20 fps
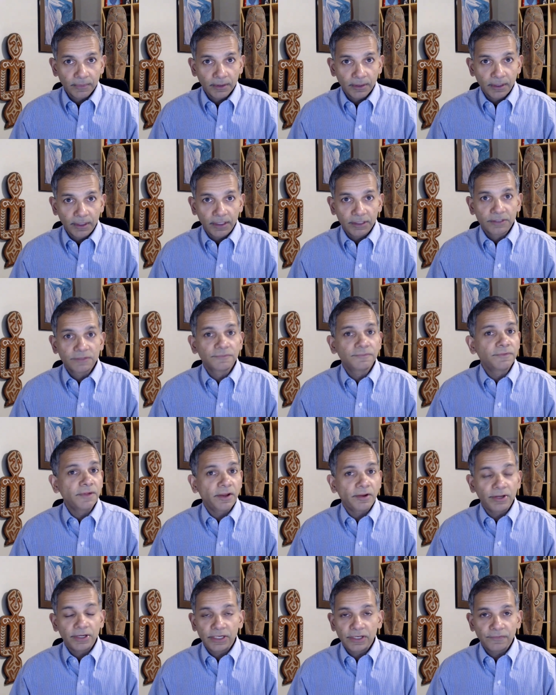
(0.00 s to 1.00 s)
It's
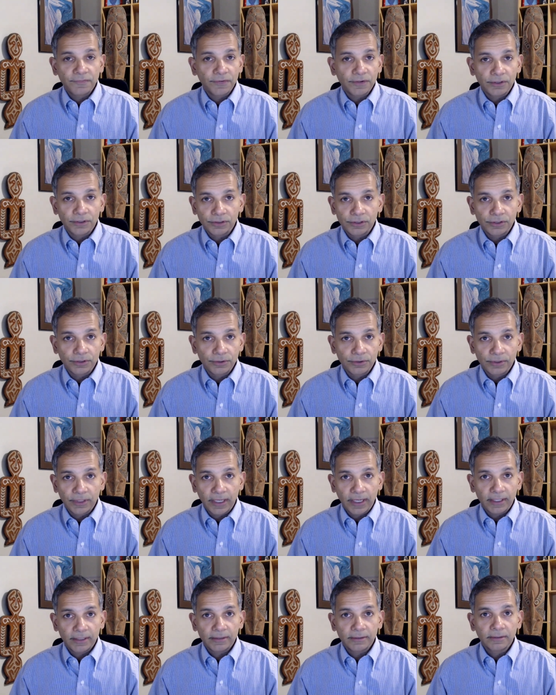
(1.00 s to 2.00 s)
very difficult to do
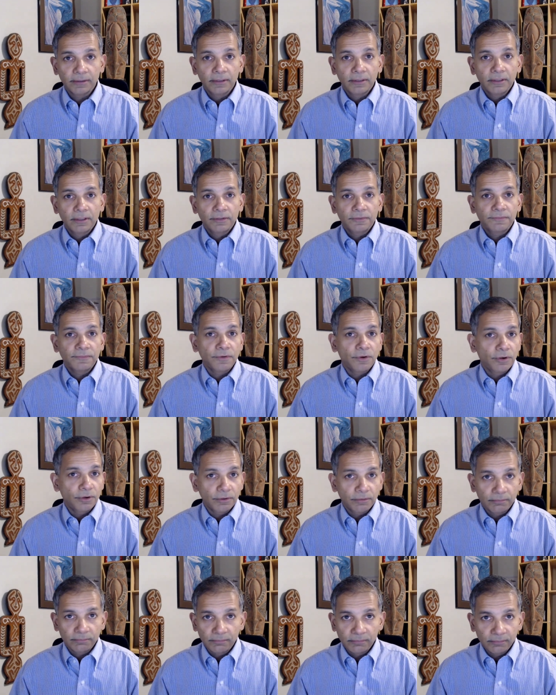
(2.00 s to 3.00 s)
that
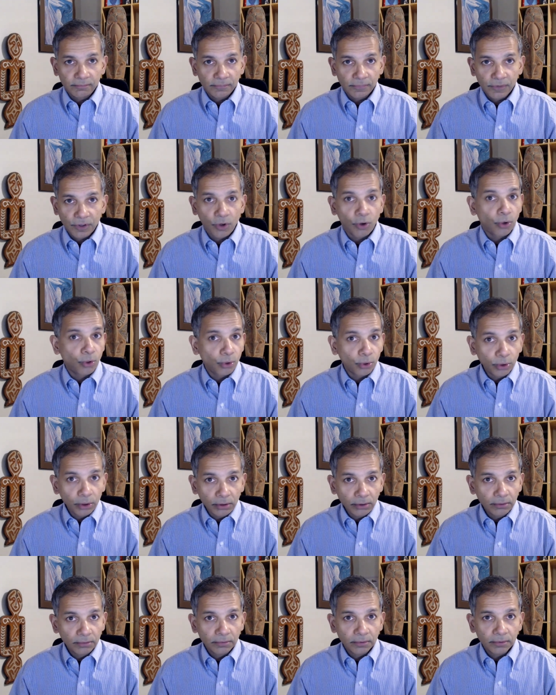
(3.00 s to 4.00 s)
for
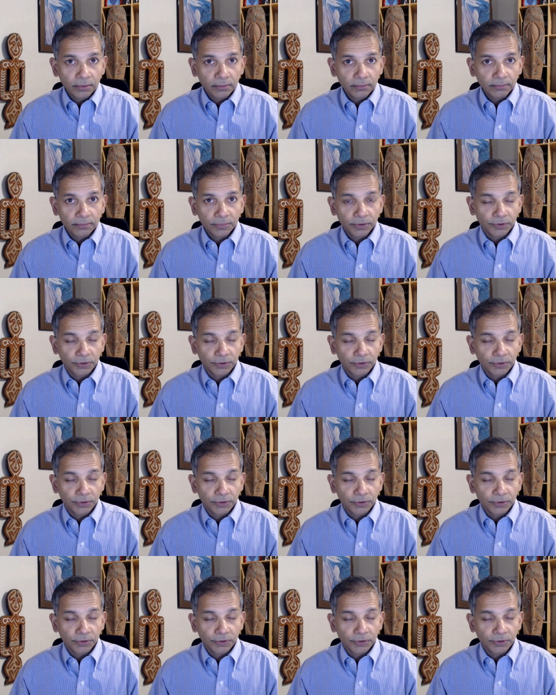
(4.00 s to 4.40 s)
coal, to